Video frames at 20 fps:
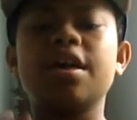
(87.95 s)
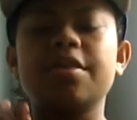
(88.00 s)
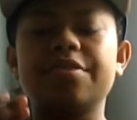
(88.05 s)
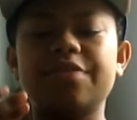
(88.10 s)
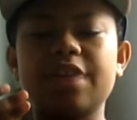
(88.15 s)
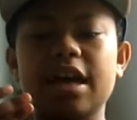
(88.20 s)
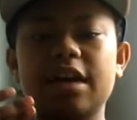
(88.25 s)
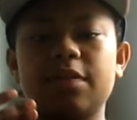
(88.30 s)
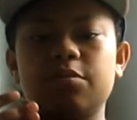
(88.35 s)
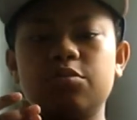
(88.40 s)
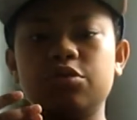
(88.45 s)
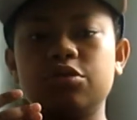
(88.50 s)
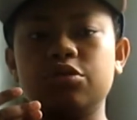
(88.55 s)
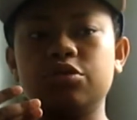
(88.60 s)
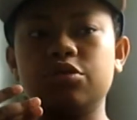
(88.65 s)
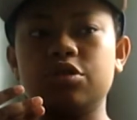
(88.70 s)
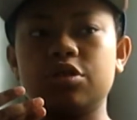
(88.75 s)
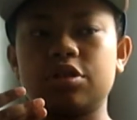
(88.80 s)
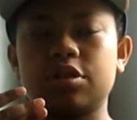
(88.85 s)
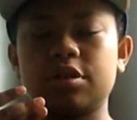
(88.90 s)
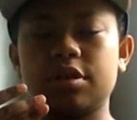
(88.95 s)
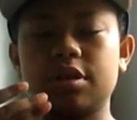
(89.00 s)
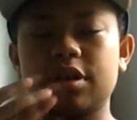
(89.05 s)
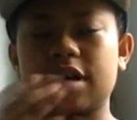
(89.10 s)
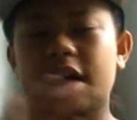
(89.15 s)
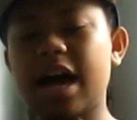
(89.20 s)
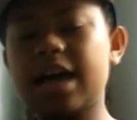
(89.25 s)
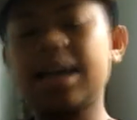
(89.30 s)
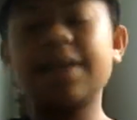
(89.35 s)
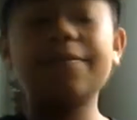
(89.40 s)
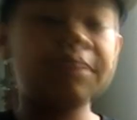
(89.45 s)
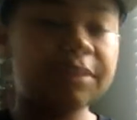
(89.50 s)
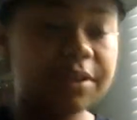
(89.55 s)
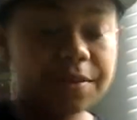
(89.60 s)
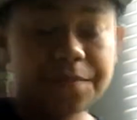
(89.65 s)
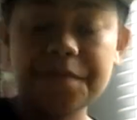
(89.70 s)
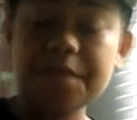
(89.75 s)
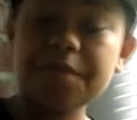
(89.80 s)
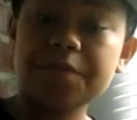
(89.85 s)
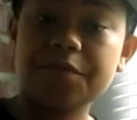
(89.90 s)
that will look kind of
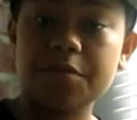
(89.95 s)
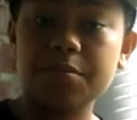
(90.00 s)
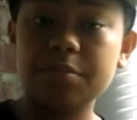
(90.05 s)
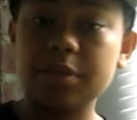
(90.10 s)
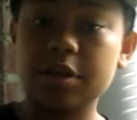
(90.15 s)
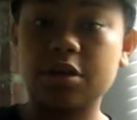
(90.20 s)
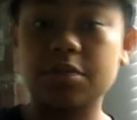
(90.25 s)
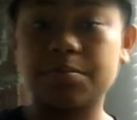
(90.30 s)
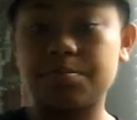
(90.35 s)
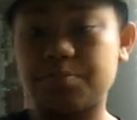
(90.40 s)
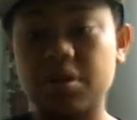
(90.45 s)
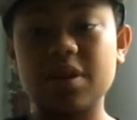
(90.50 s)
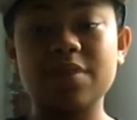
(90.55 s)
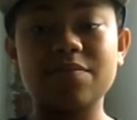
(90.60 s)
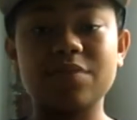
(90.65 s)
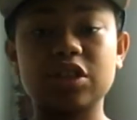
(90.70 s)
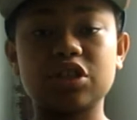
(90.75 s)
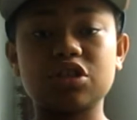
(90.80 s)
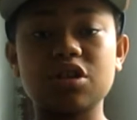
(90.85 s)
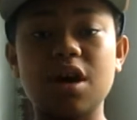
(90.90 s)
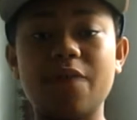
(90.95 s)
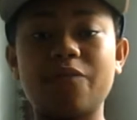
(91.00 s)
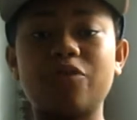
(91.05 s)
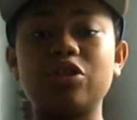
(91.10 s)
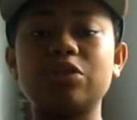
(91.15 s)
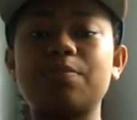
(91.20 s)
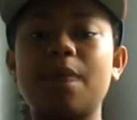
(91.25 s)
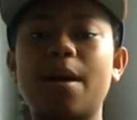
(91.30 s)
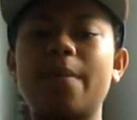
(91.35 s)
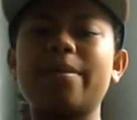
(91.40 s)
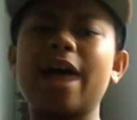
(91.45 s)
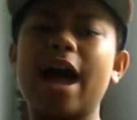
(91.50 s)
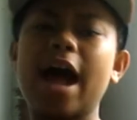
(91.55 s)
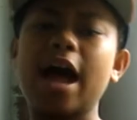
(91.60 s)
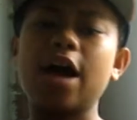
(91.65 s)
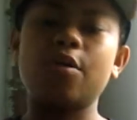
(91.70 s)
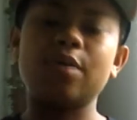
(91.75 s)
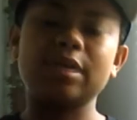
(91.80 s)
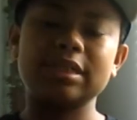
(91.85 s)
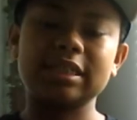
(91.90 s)
different from the previous software is probably
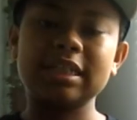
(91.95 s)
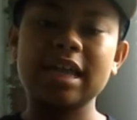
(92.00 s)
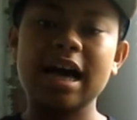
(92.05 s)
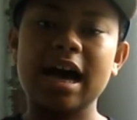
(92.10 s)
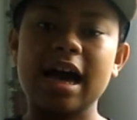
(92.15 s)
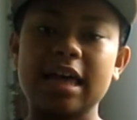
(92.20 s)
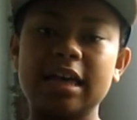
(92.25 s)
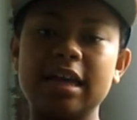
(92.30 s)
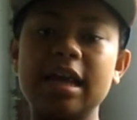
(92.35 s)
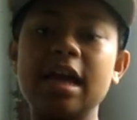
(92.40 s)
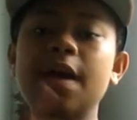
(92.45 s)
iOS 9.